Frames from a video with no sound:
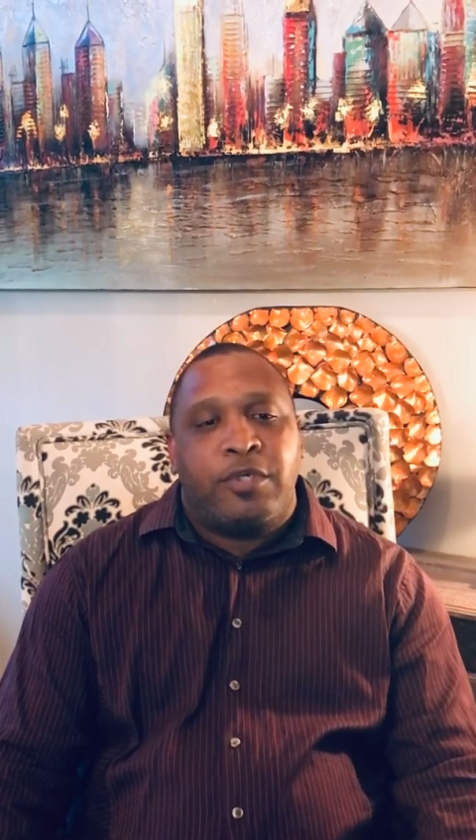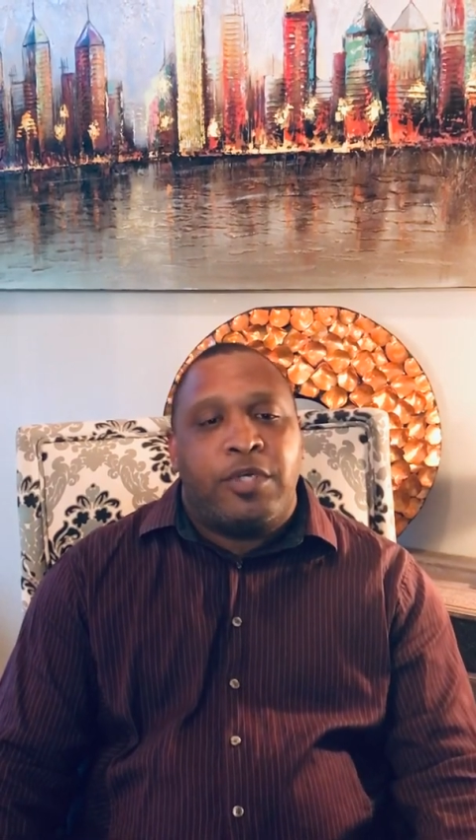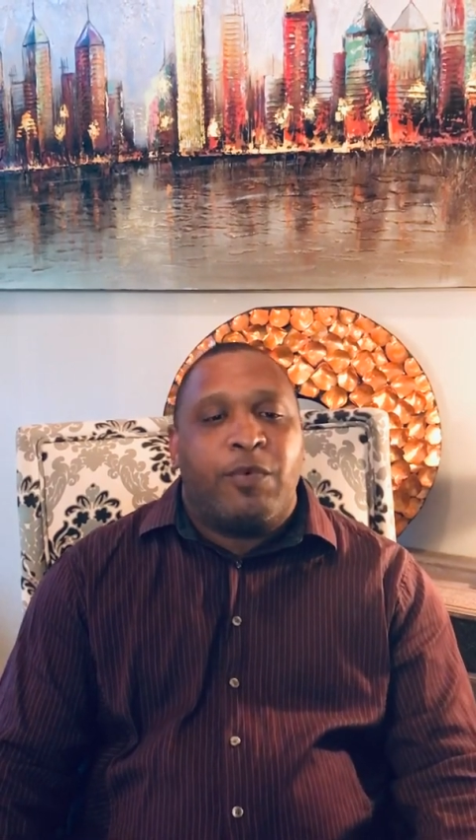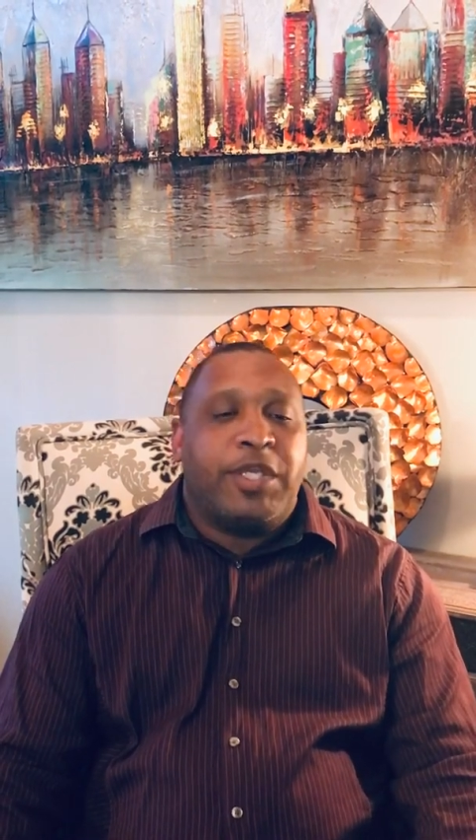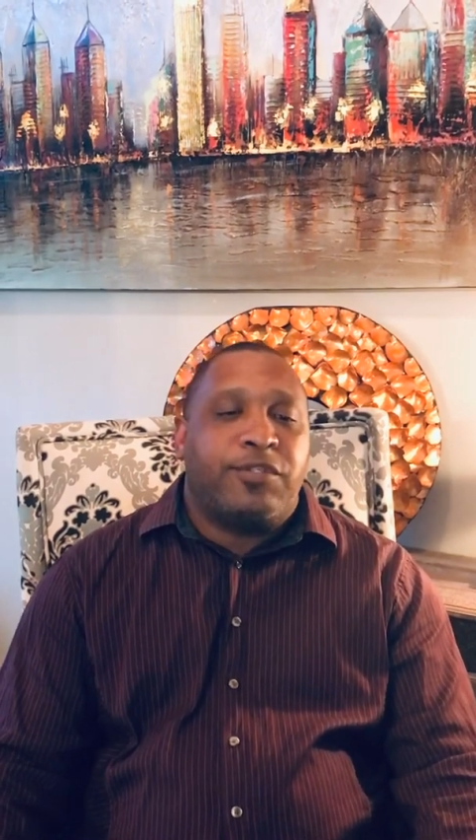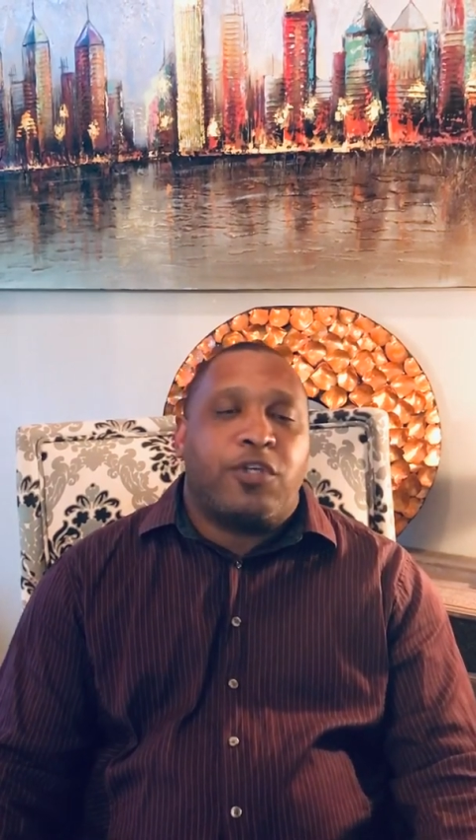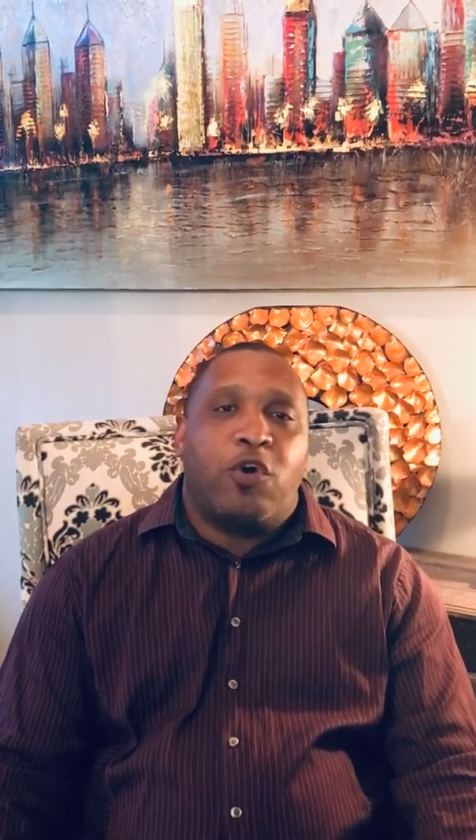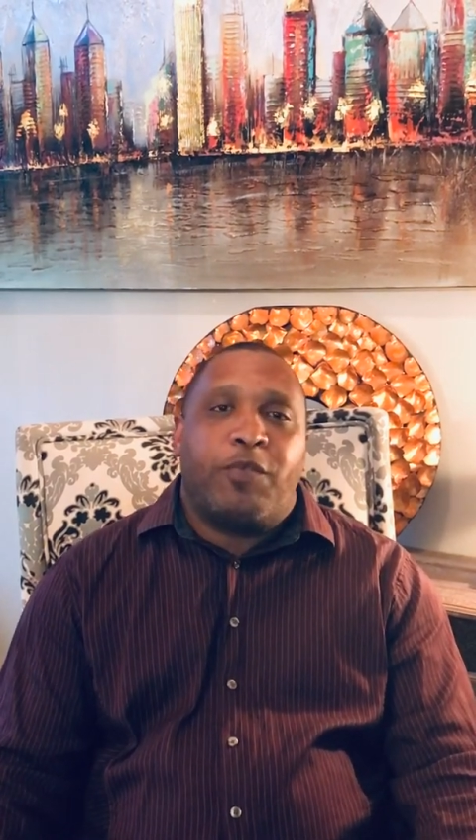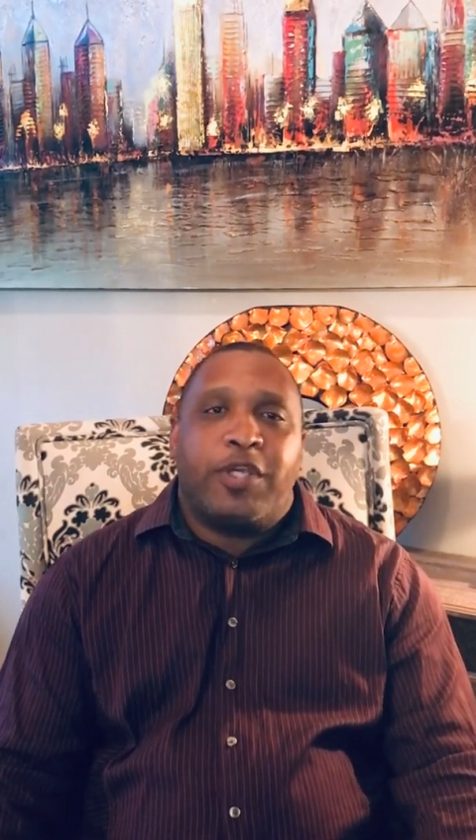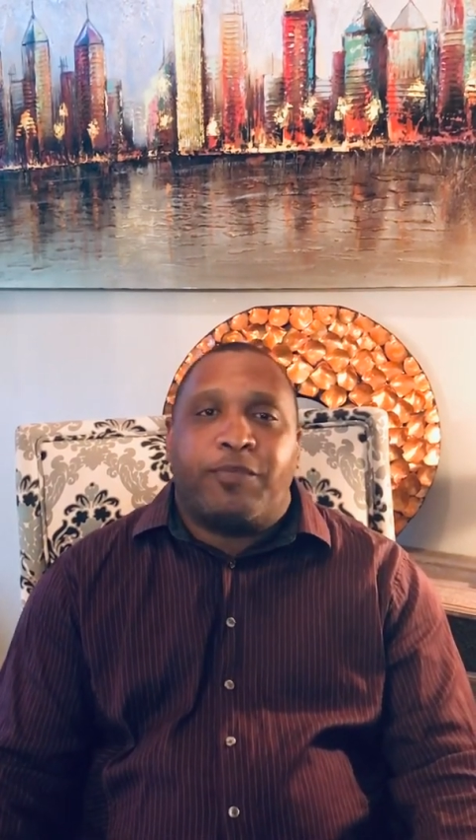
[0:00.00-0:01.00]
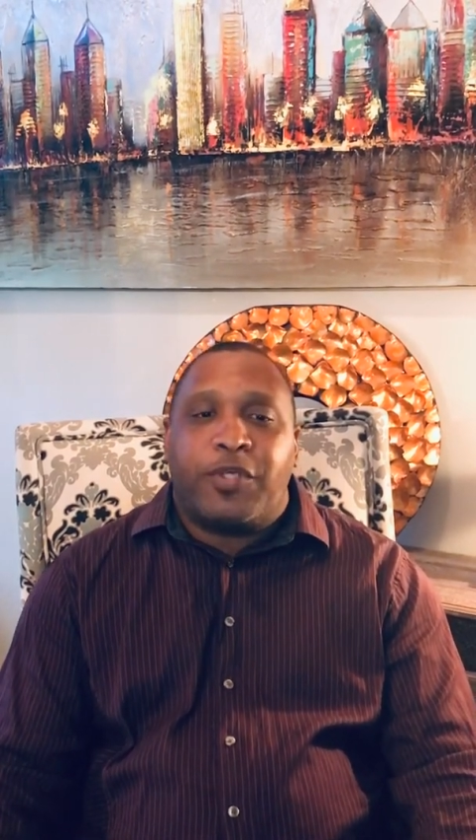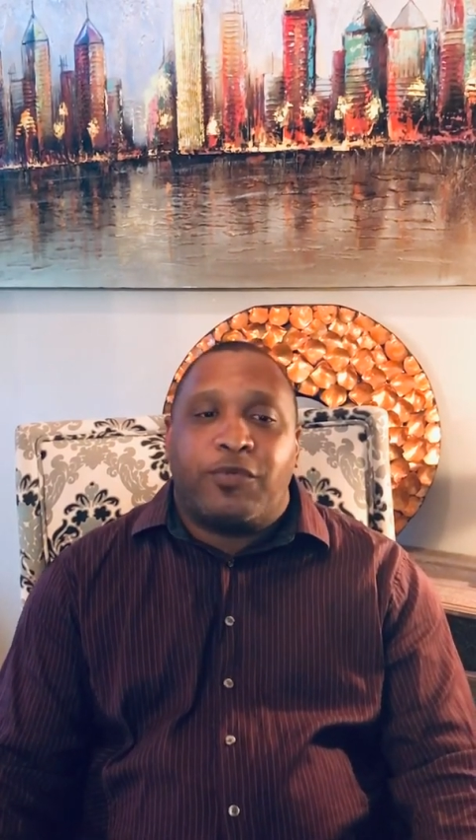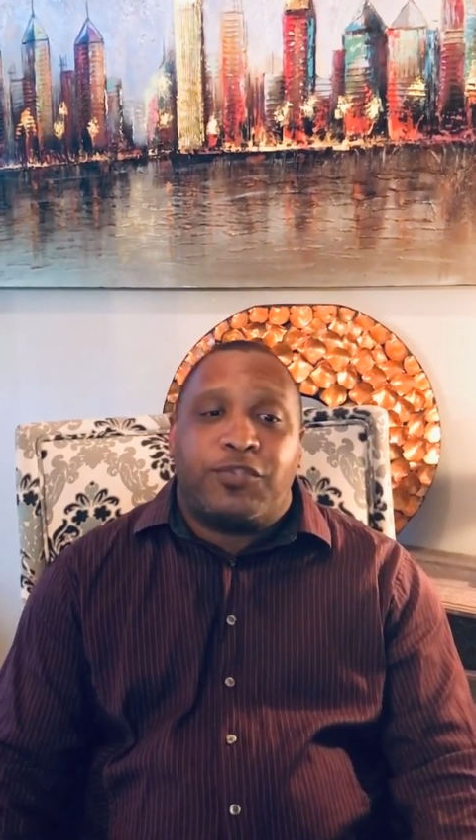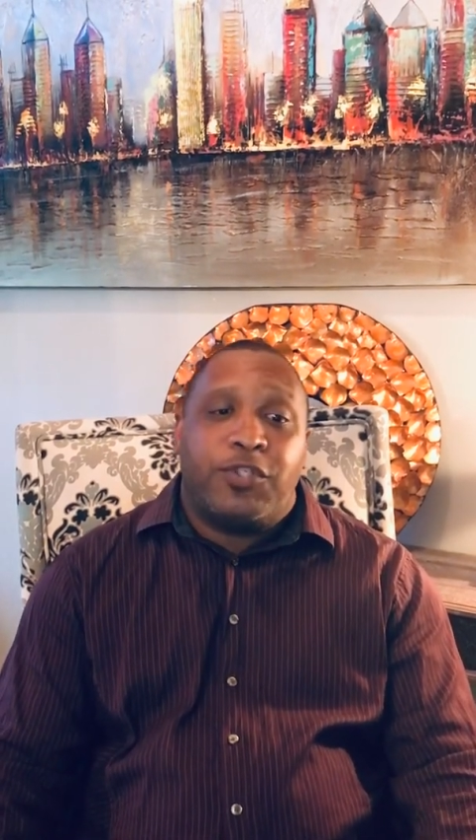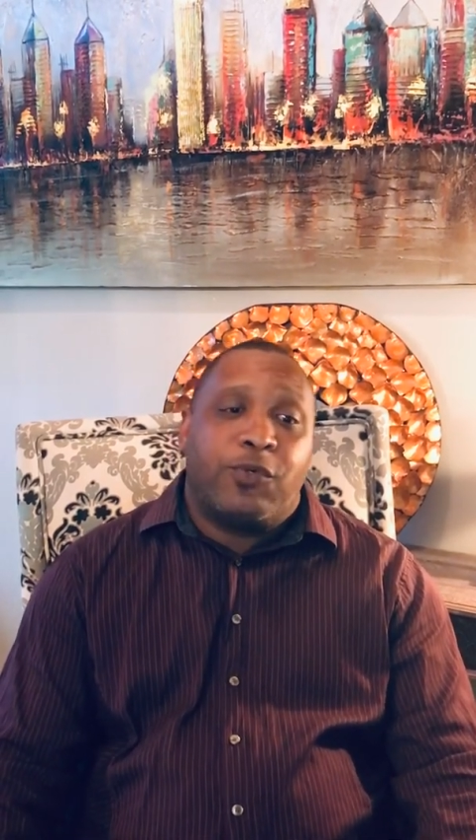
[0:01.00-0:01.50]
When He's opened up
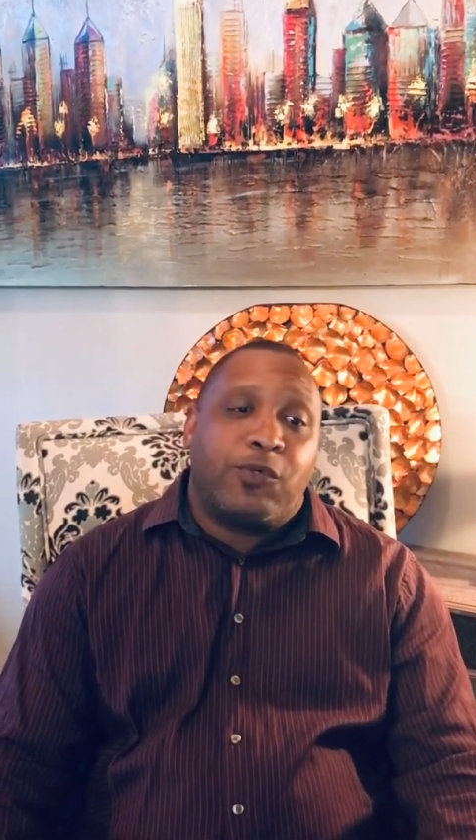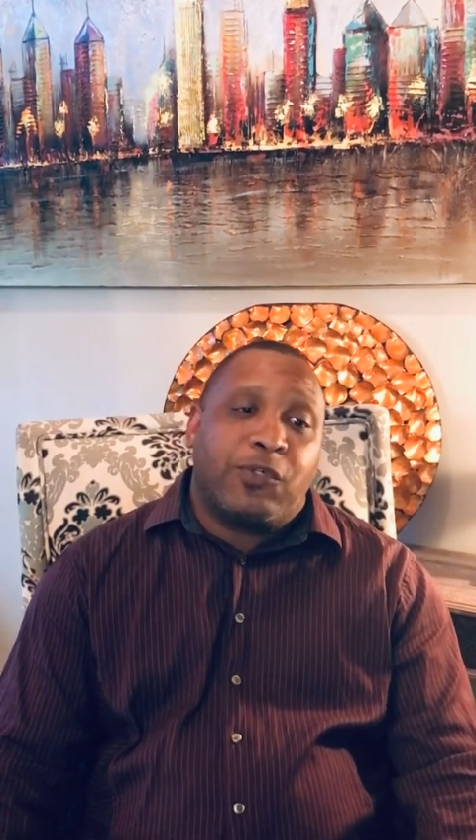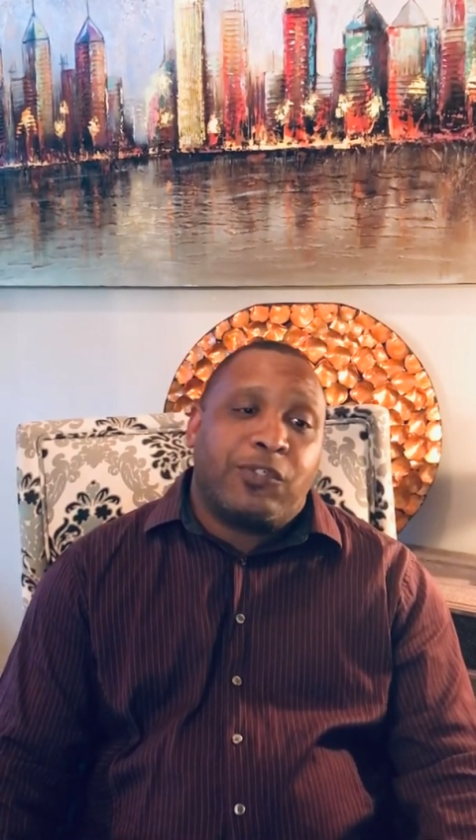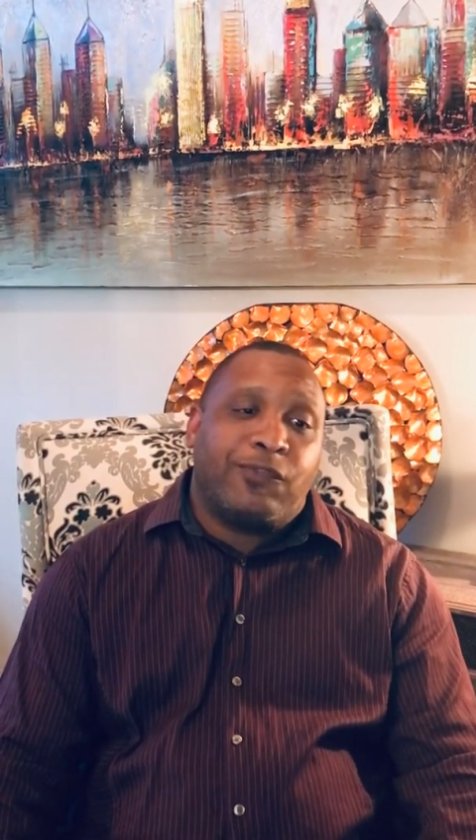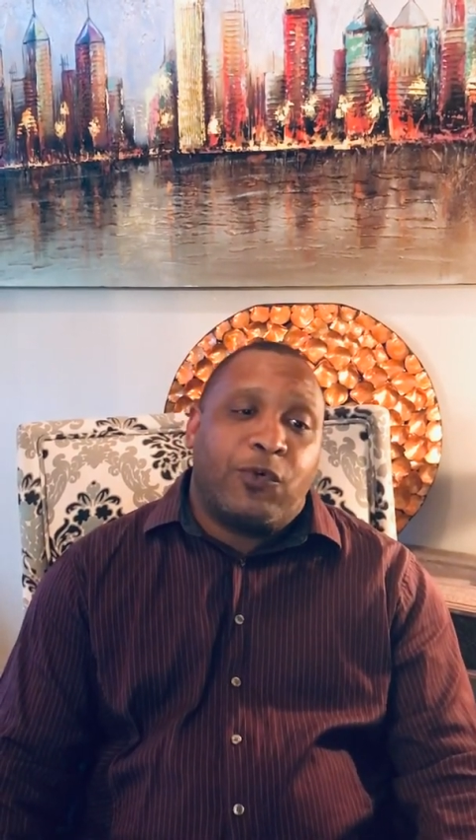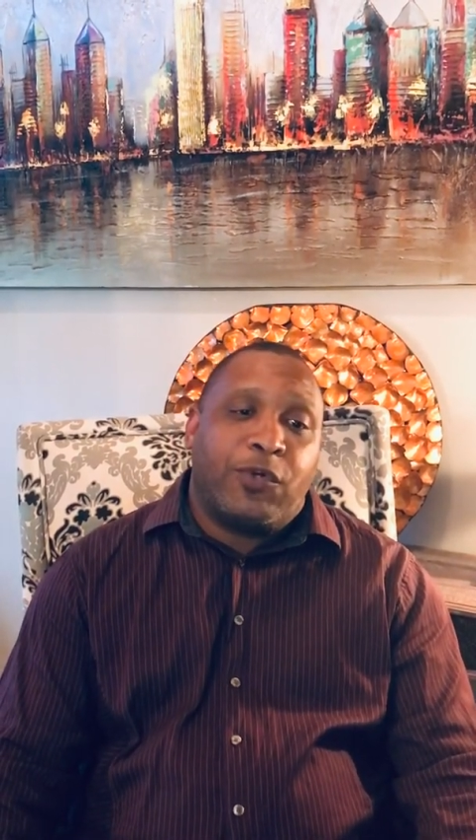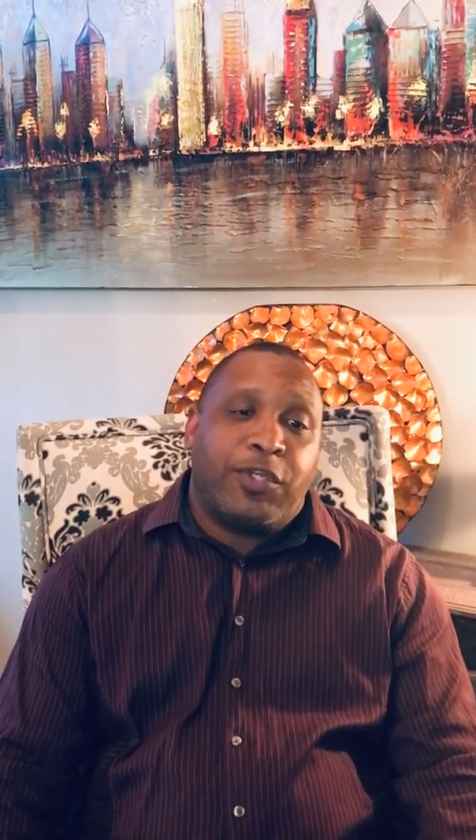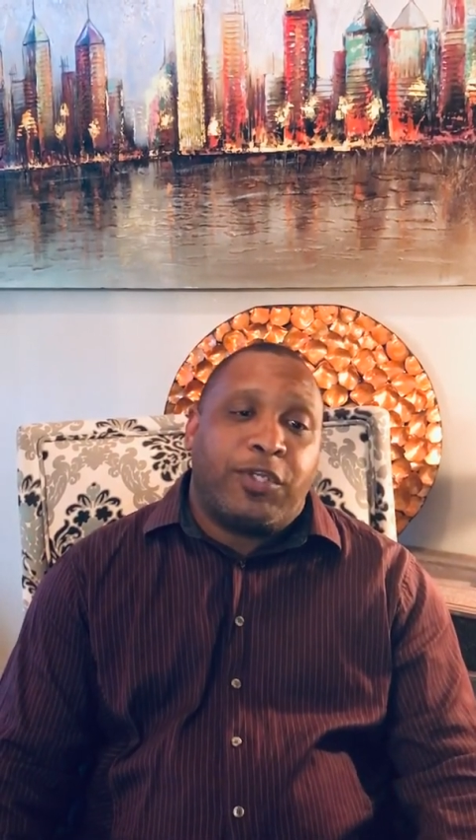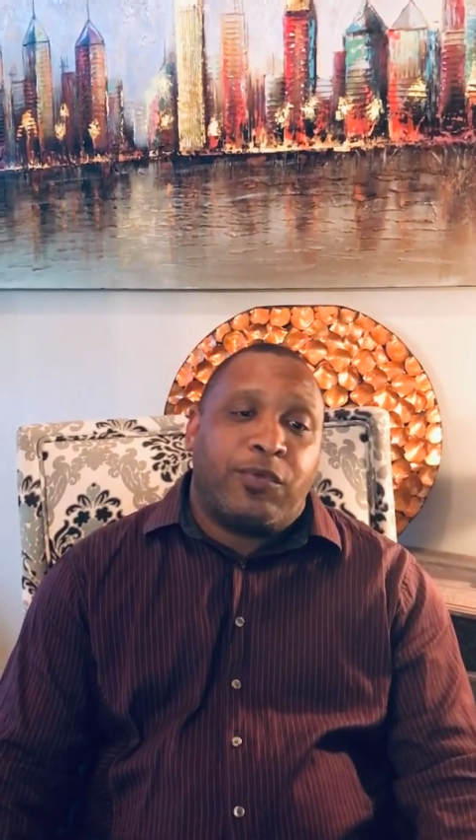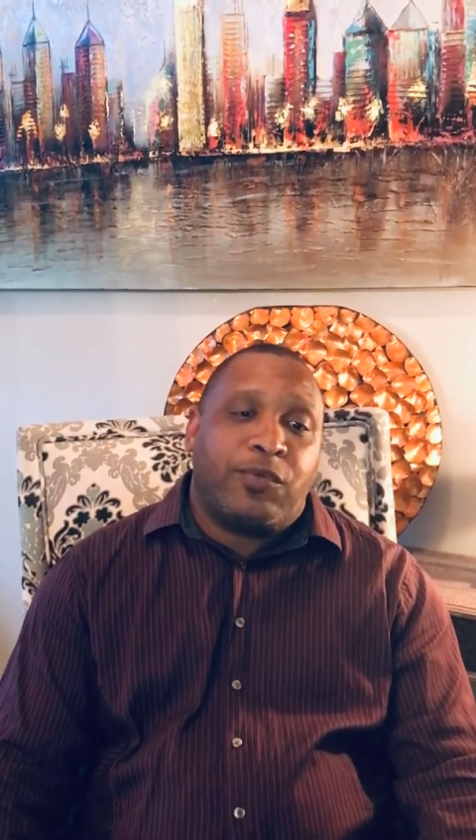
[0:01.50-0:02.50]
those doors for you